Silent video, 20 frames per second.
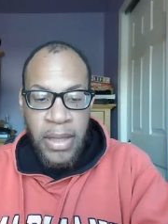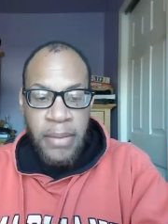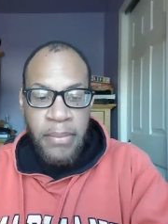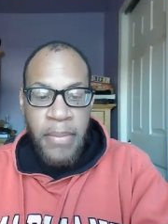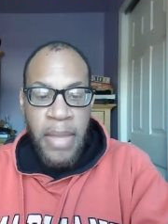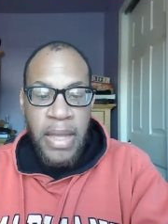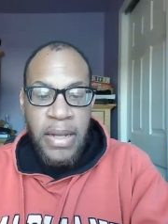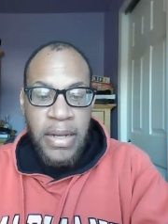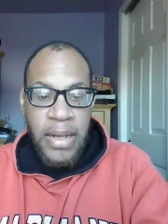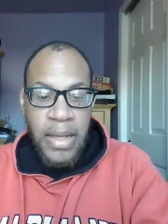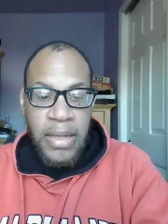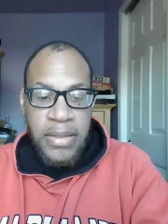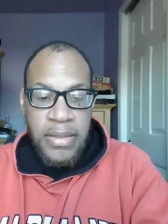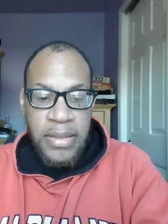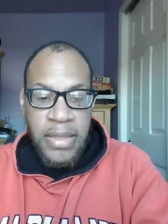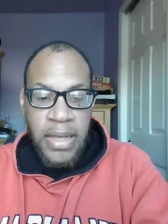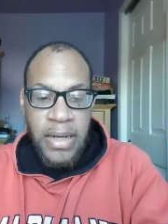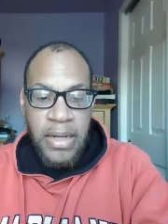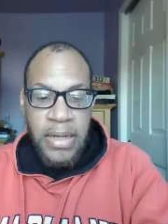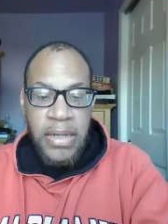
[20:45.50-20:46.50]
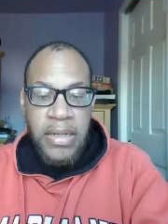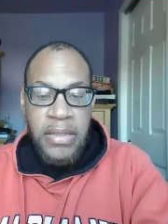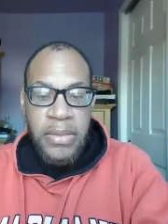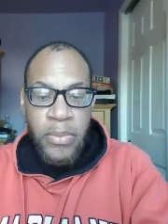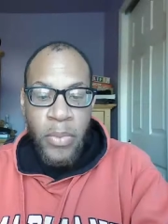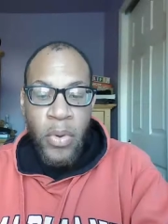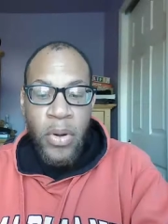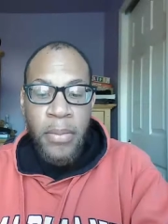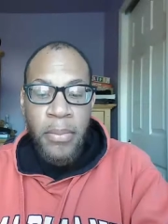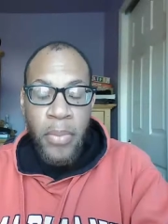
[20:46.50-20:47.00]
mandates that it is
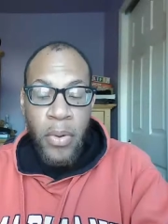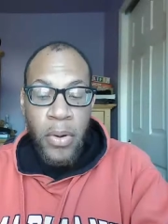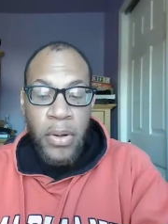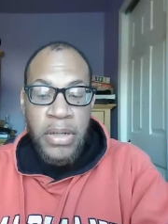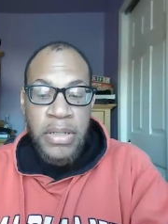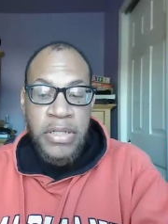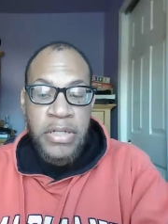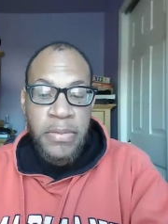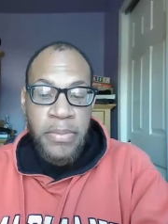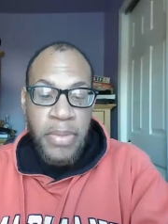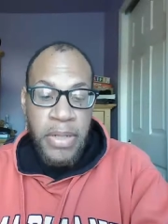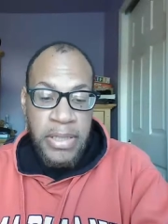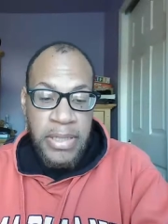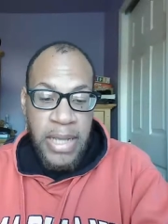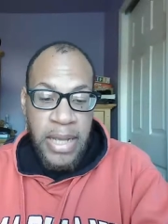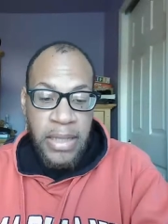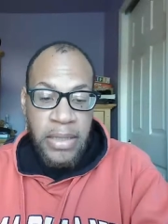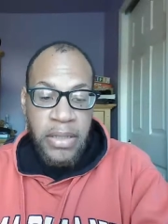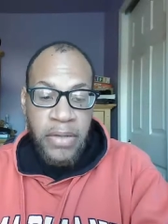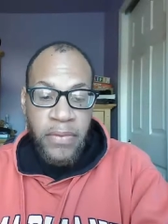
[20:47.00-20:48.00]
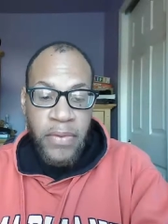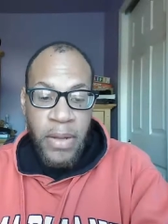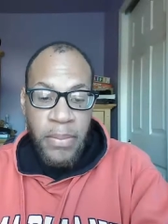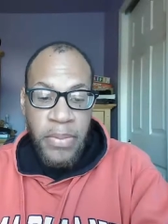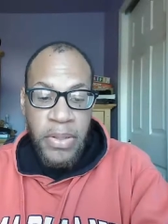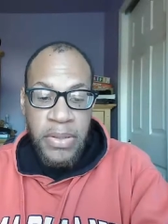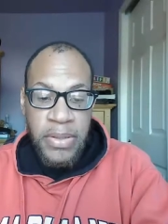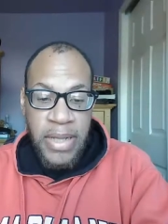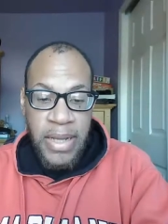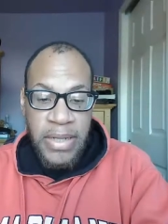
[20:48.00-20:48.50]
more important to protect the
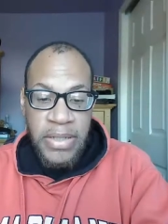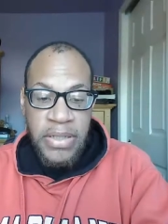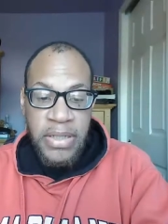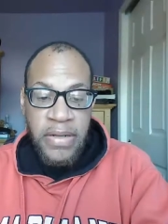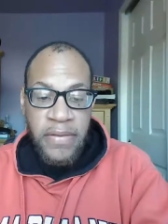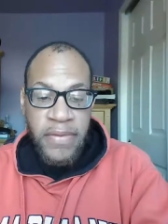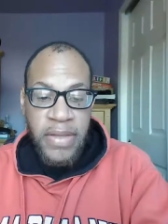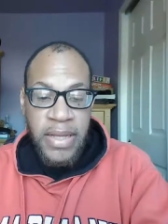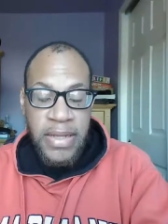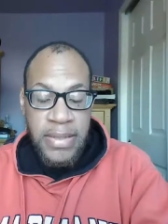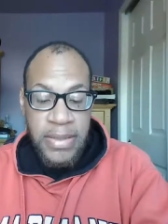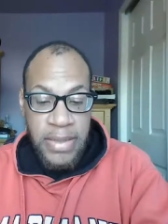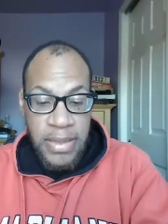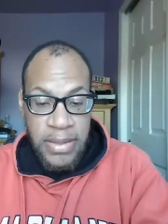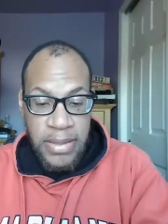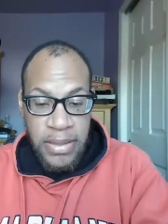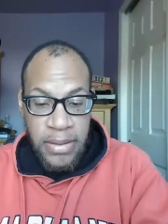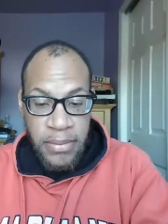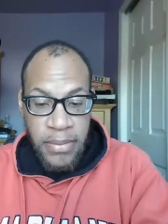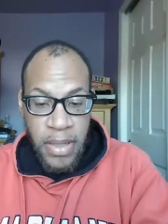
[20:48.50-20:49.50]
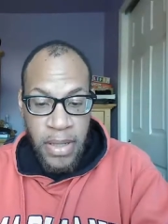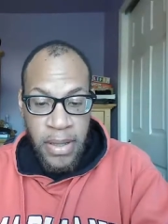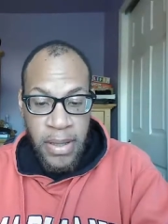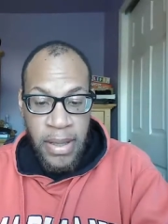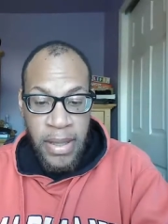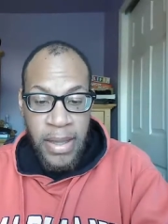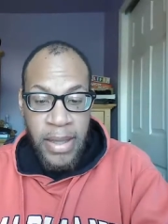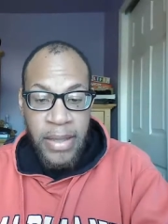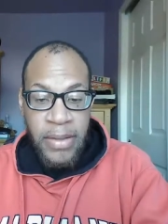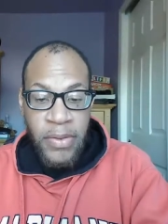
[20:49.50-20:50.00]
reputation of that system
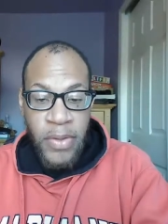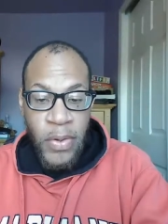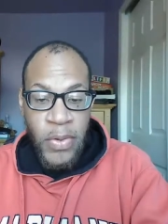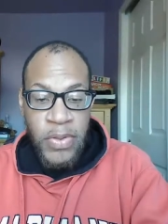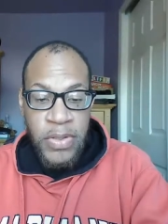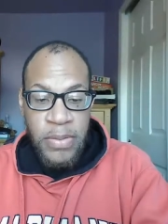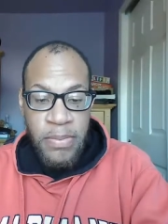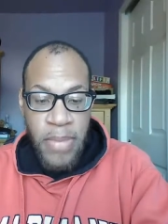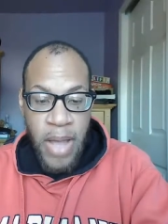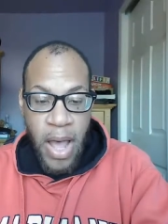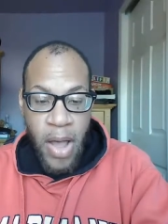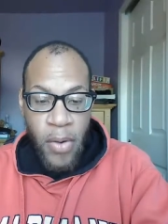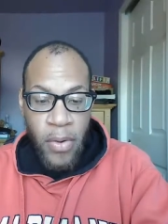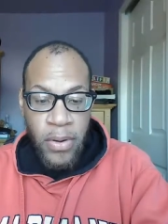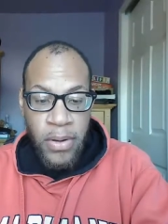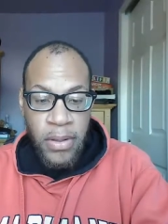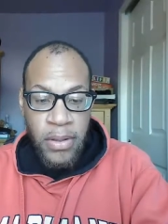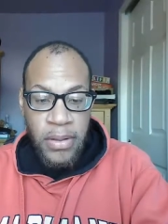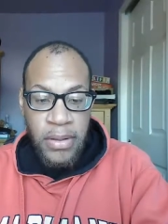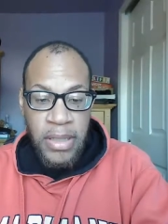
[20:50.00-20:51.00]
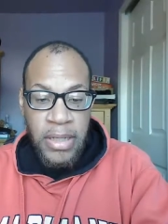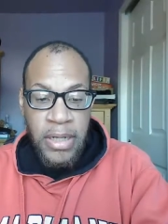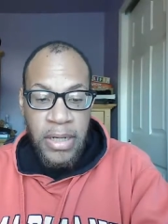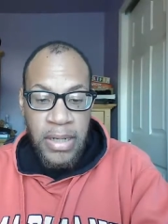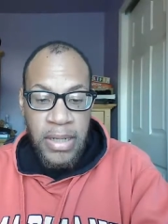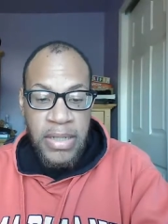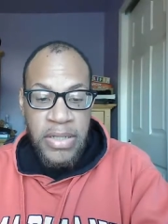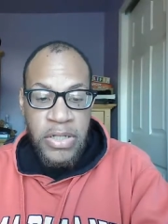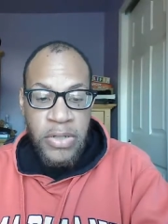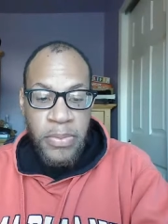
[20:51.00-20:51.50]
and those in power than it
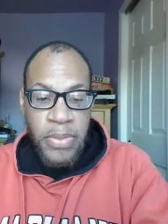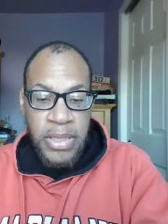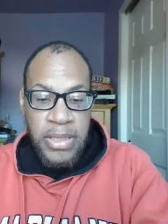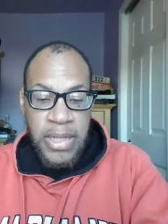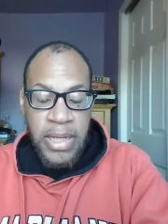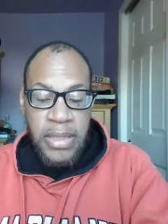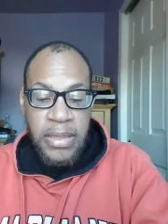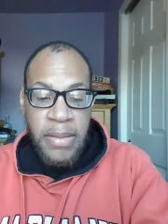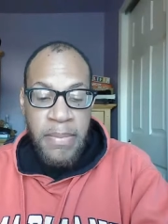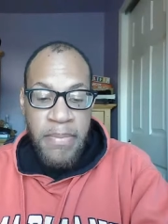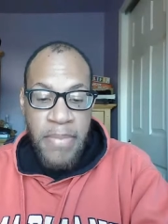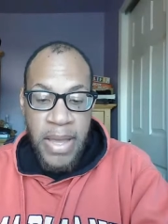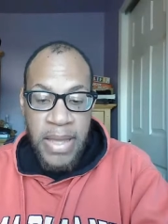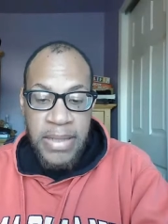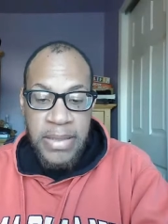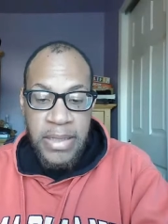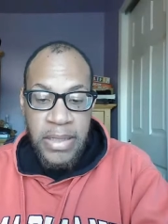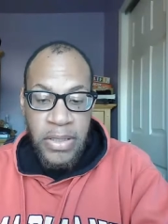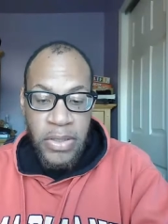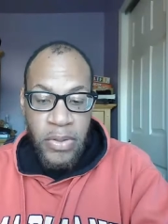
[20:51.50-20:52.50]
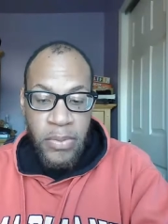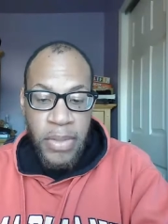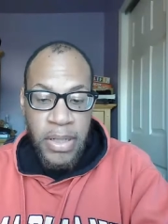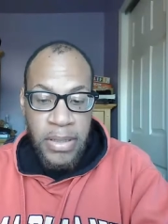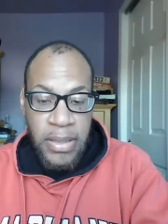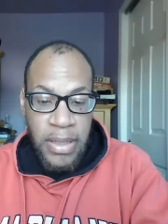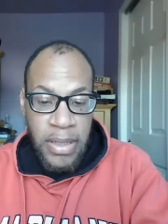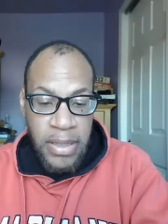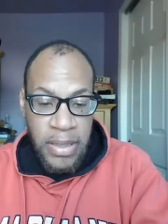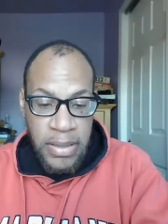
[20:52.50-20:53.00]
is to protect the basic
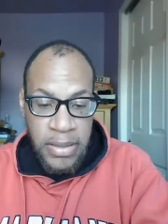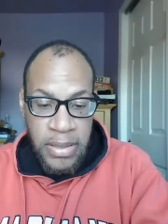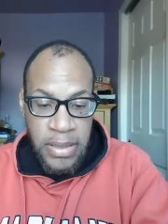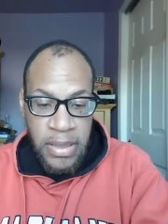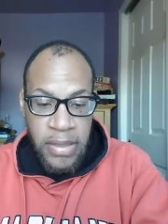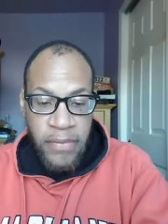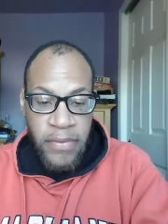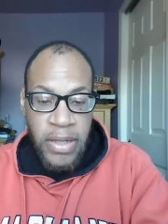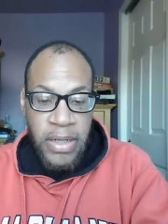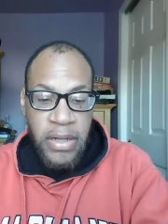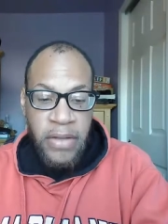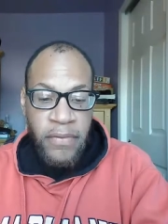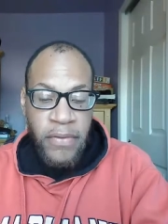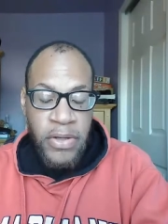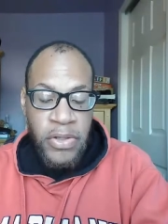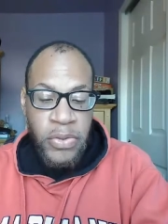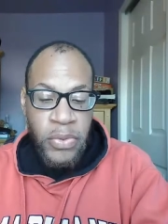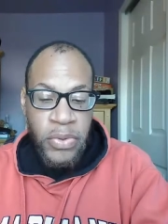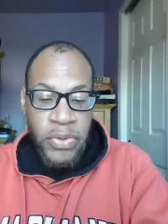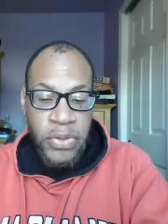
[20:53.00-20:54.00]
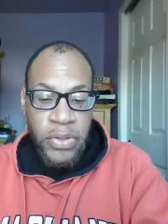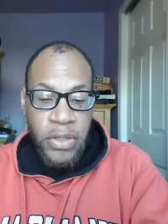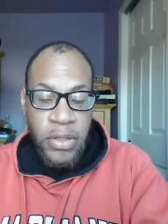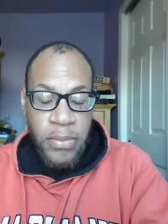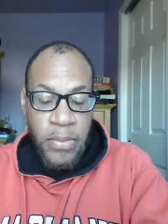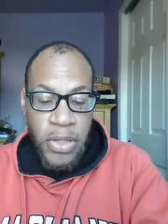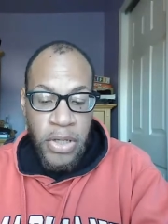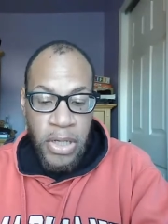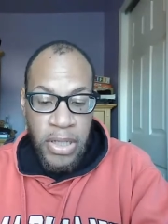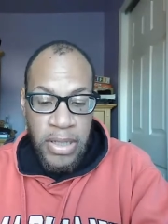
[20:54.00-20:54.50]
human dignity of individuals or
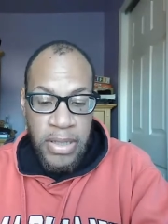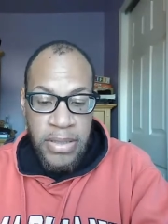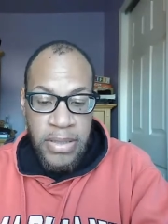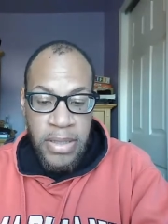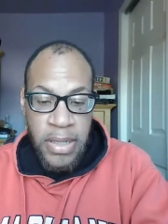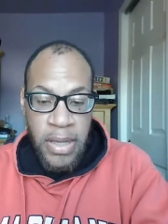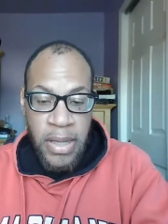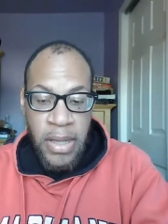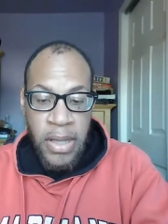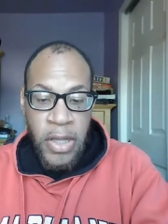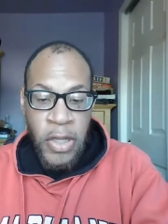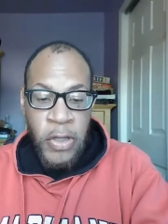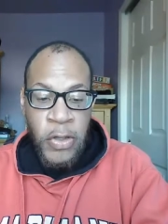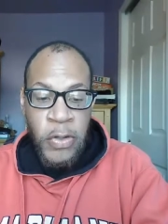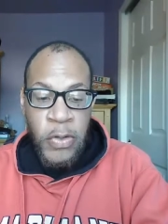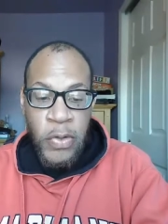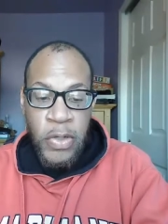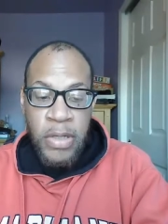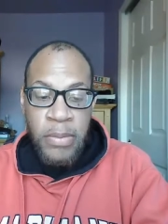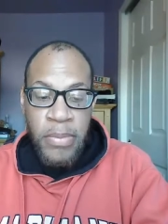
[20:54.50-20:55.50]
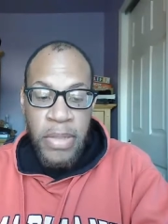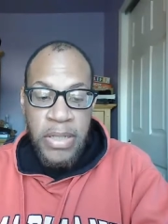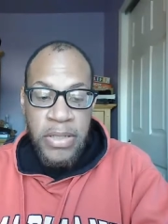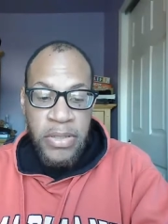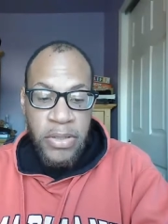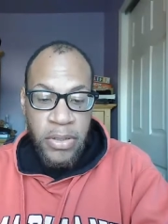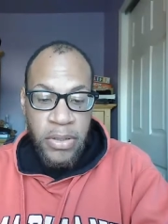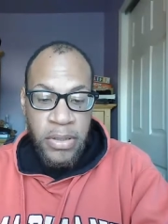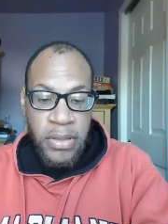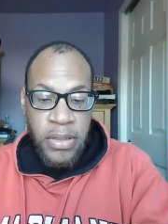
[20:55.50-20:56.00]
communities, you can be
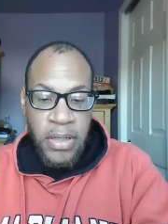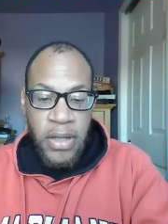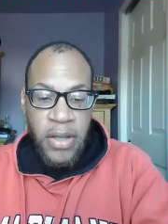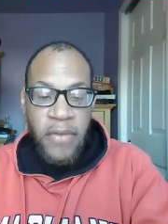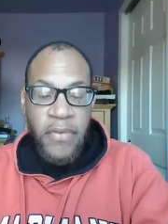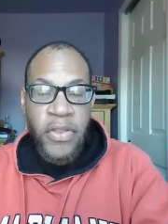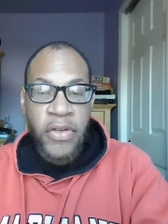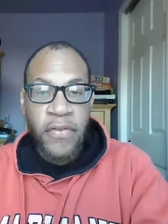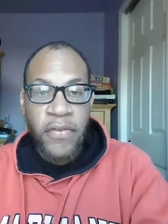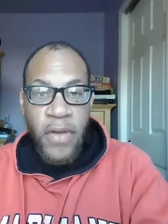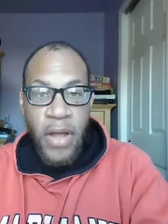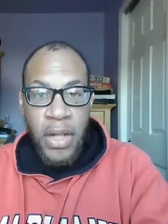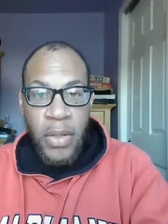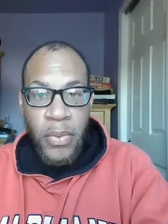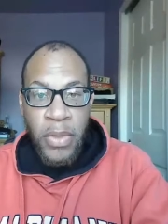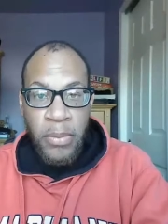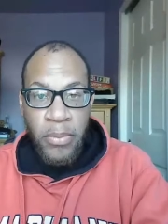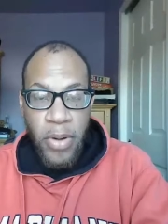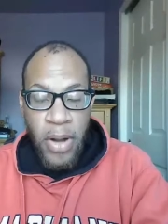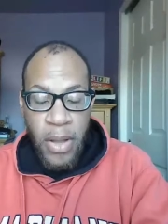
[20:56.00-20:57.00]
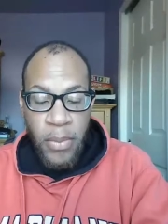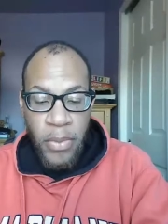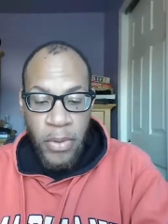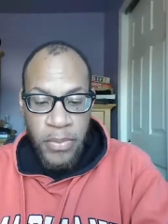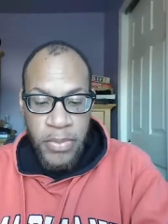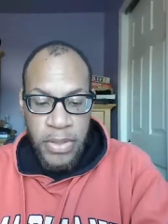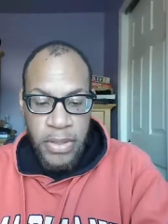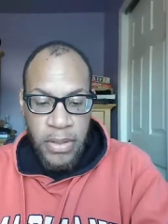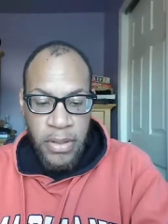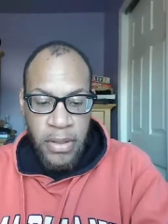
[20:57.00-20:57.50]
certain of the following
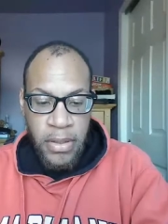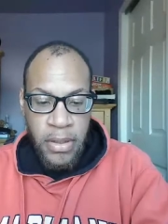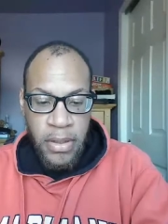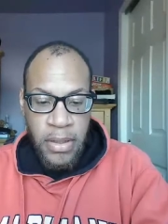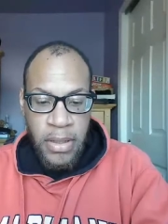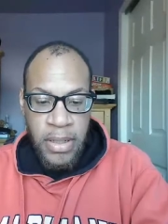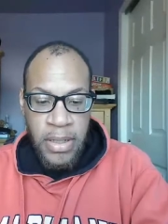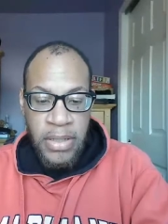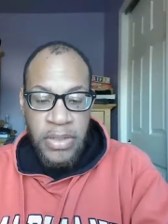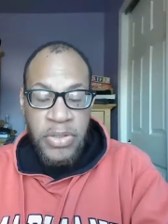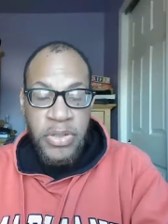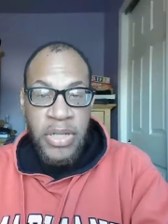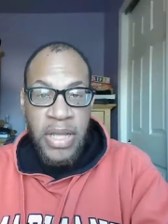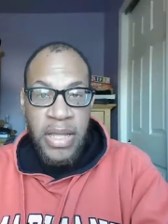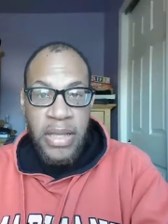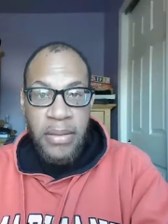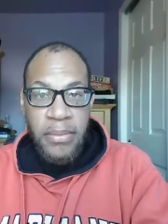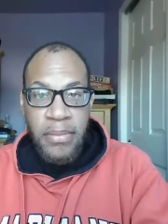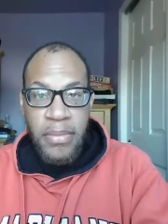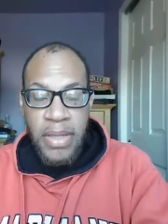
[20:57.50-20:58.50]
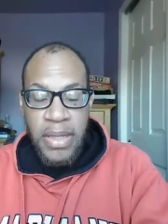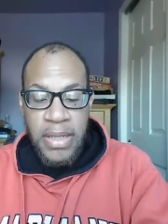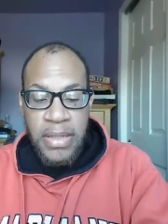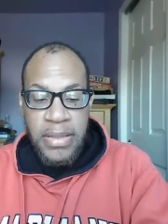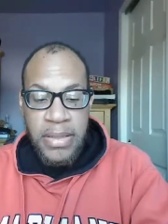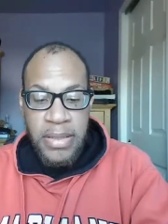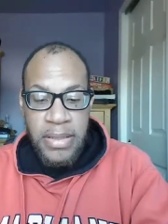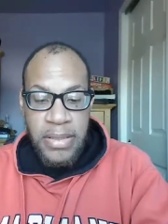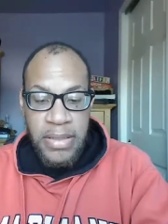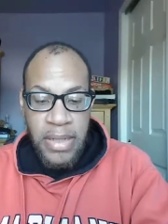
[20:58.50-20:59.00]
problems. Shame is
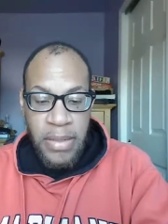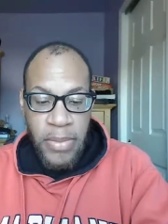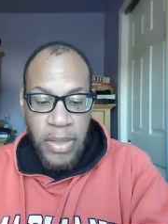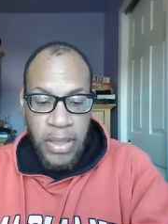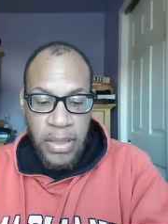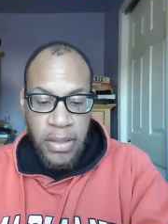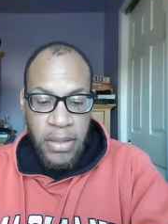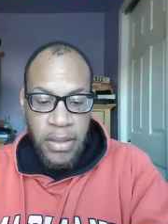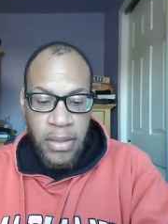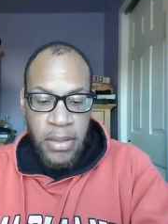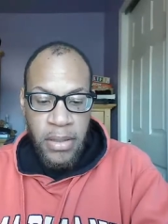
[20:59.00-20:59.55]
systemic.